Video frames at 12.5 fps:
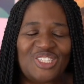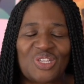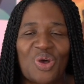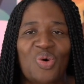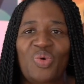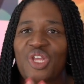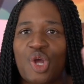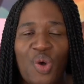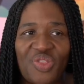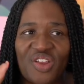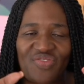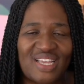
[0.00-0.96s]
so we
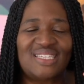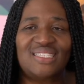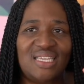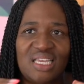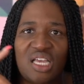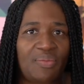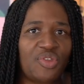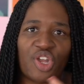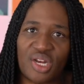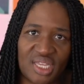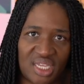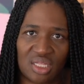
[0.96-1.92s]
know that if they see him, they're
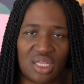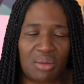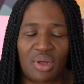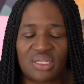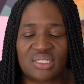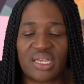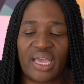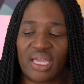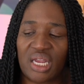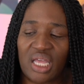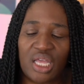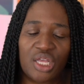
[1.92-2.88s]
going to kill him on
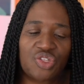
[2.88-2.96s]
sight.